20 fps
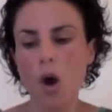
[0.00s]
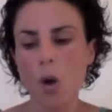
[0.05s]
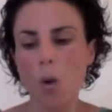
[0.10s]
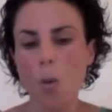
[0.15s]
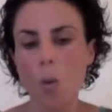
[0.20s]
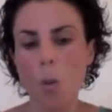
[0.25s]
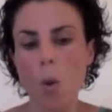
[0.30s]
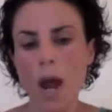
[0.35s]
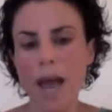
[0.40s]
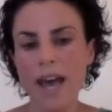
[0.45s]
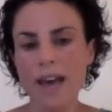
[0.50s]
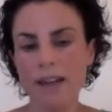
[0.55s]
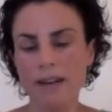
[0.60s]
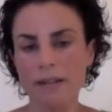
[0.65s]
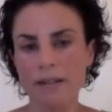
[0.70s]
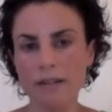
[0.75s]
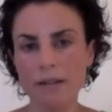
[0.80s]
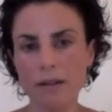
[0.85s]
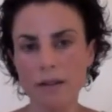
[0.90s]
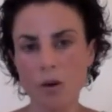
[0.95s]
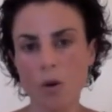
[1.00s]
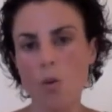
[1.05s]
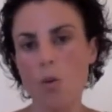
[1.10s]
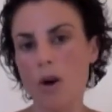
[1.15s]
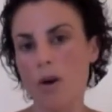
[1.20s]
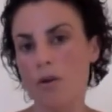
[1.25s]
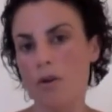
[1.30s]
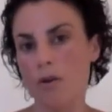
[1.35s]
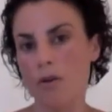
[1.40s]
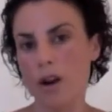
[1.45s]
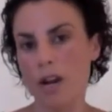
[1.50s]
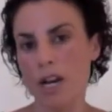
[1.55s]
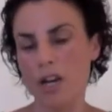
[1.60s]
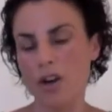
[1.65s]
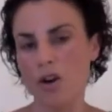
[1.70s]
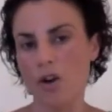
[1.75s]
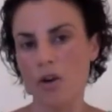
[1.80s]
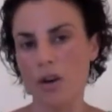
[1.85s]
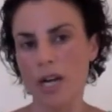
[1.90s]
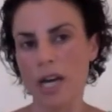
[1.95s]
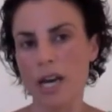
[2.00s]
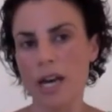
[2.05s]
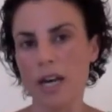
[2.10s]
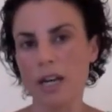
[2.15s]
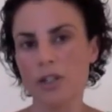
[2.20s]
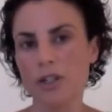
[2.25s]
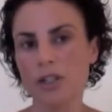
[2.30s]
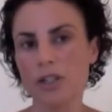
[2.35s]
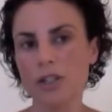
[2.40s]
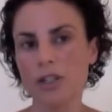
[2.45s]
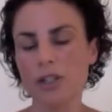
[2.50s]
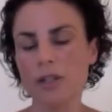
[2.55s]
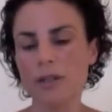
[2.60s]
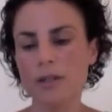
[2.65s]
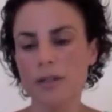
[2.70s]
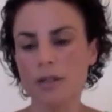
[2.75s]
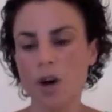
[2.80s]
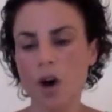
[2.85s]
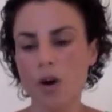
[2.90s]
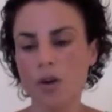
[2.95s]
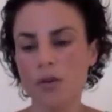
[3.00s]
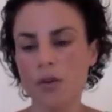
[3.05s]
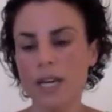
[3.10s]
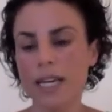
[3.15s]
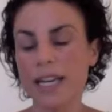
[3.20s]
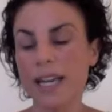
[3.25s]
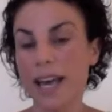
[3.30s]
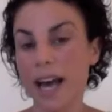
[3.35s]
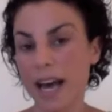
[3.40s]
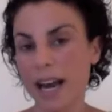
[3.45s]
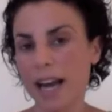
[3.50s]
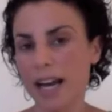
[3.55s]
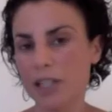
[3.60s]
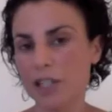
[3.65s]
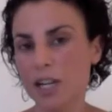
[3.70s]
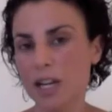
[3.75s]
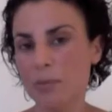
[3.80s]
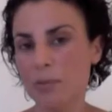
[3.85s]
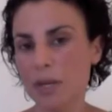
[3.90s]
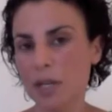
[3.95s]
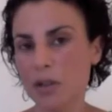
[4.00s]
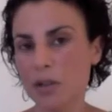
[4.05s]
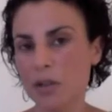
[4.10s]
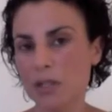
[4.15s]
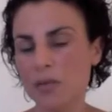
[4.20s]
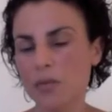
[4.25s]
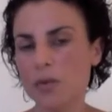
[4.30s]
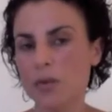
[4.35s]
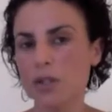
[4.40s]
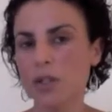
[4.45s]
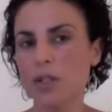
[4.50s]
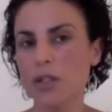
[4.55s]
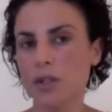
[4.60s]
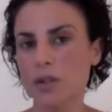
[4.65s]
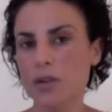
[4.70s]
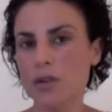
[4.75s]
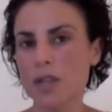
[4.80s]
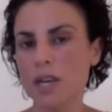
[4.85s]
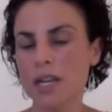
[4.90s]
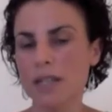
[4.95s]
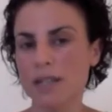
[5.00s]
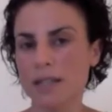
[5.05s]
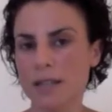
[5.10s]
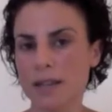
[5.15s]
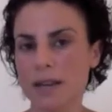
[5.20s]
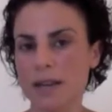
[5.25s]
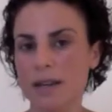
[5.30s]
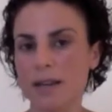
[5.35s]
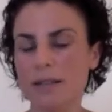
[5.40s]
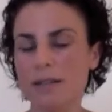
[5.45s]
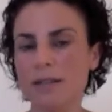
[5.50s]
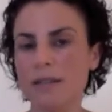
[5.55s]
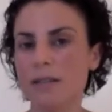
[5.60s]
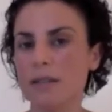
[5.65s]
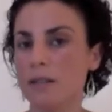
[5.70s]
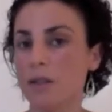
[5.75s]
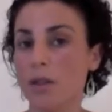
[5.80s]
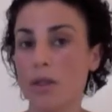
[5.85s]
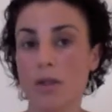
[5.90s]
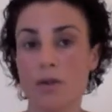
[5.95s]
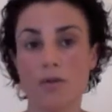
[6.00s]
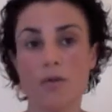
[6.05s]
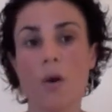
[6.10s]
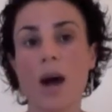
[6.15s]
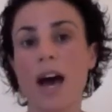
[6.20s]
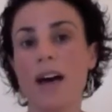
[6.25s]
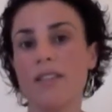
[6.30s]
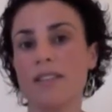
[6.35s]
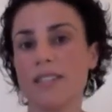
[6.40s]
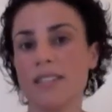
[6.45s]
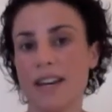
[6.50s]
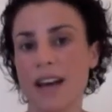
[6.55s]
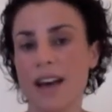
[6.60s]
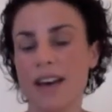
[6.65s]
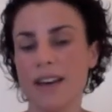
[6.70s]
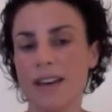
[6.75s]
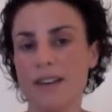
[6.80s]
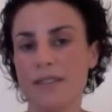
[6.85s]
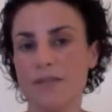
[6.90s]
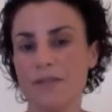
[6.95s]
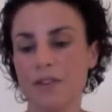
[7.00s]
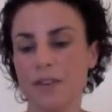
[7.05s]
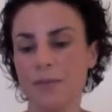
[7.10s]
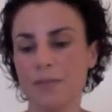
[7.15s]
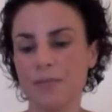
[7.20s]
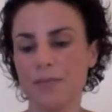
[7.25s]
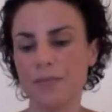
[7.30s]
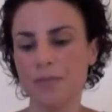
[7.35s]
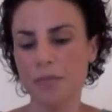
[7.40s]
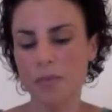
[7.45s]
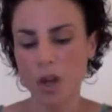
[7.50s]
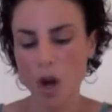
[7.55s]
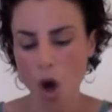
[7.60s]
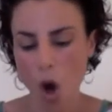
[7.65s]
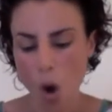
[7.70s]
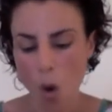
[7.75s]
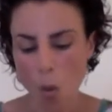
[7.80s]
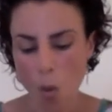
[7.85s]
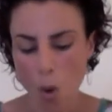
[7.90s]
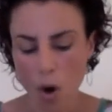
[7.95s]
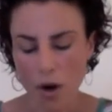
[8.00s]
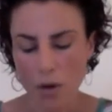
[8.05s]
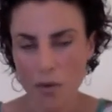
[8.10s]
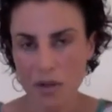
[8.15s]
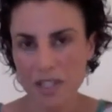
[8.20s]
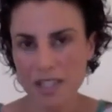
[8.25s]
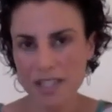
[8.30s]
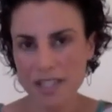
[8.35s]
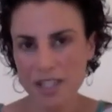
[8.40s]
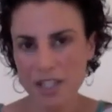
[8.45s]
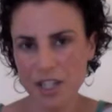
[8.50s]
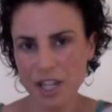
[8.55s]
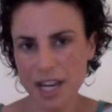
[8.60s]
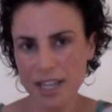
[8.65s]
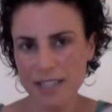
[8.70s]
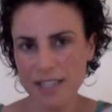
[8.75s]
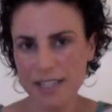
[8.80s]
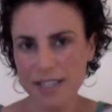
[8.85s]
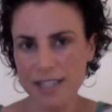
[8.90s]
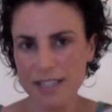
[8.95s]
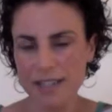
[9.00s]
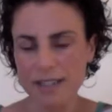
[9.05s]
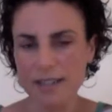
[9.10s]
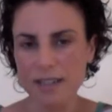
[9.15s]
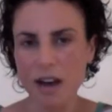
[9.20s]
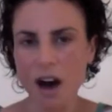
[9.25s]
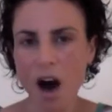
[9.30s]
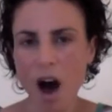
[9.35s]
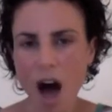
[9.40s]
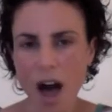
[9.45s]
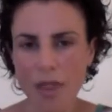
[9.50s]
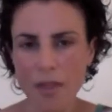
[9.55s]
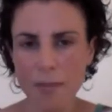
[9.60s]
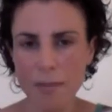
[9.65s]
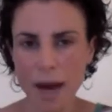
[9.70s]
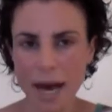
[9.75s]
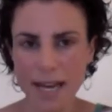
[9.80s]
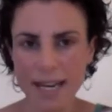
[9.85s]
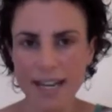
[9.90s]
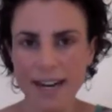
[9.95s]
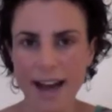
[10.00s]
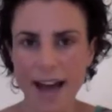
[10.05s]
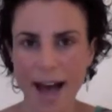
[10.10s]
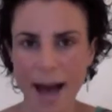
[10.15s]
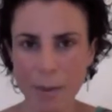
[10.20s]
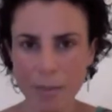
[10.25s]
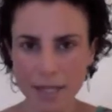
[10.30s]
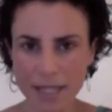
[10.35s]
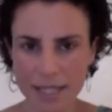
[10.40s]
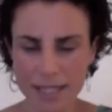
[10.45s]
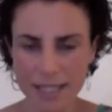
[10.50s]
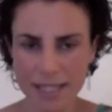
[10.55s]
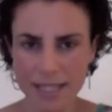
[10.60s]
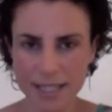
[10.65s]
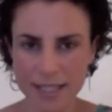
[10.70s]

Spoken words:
when we're already on edge. So it can actually be useful to do these things throughout the day even. What I would suggest is either make it a habit,